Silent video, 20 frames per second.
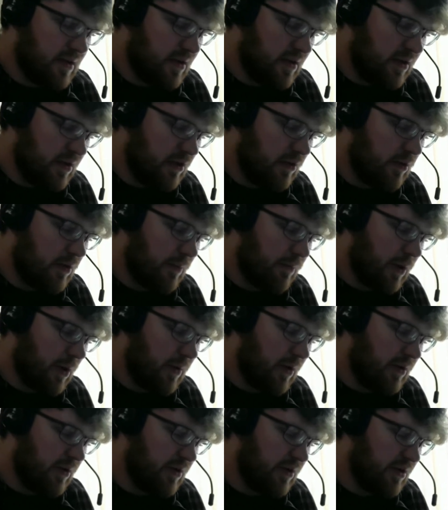you could
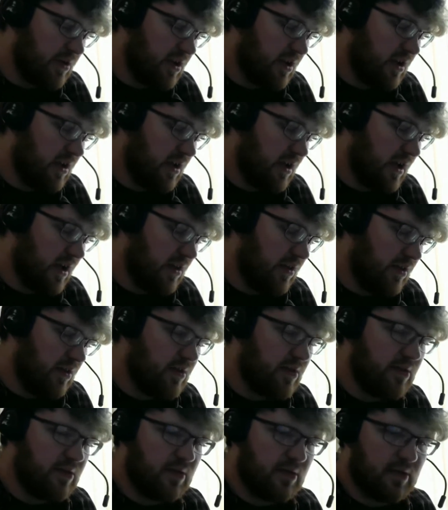probably see
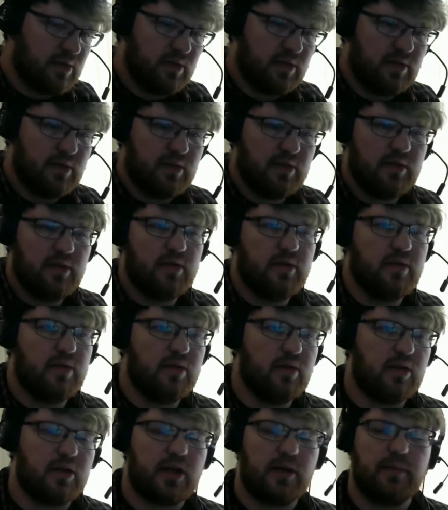and
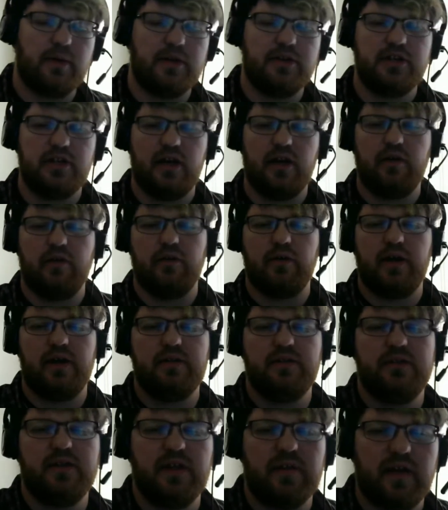look at my channel and
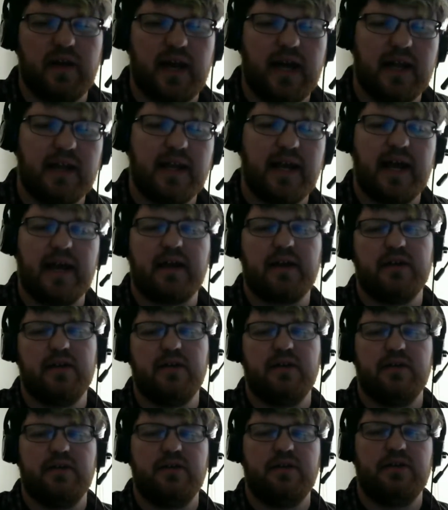see that I lack
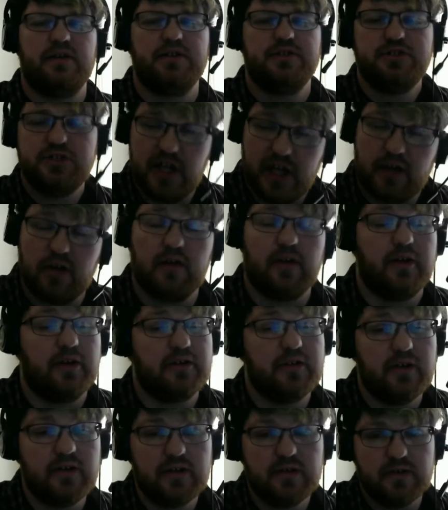channel
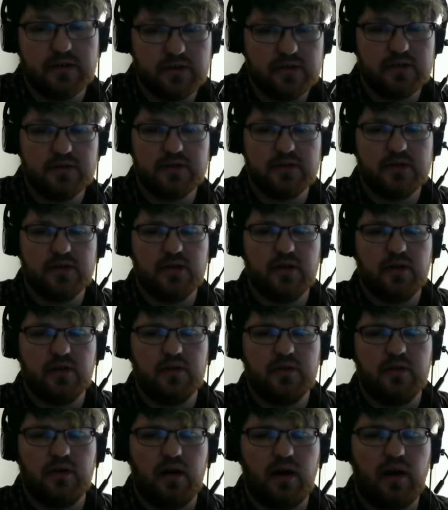art
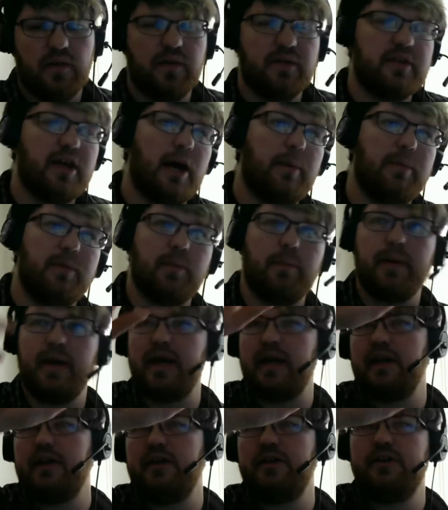on the top of the
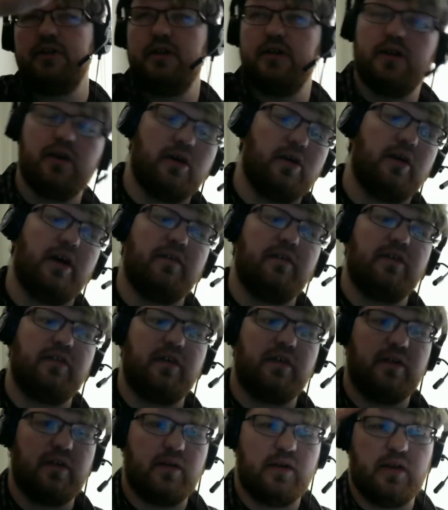page. You know,
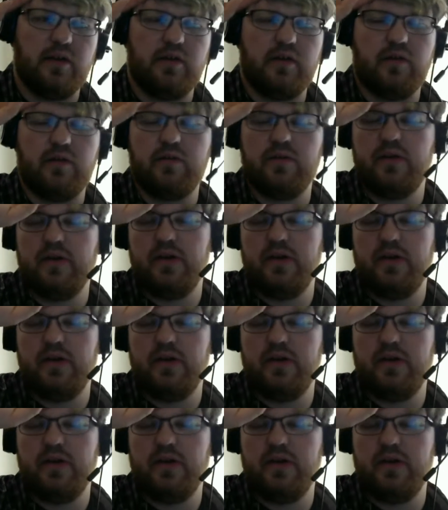everything that, you know,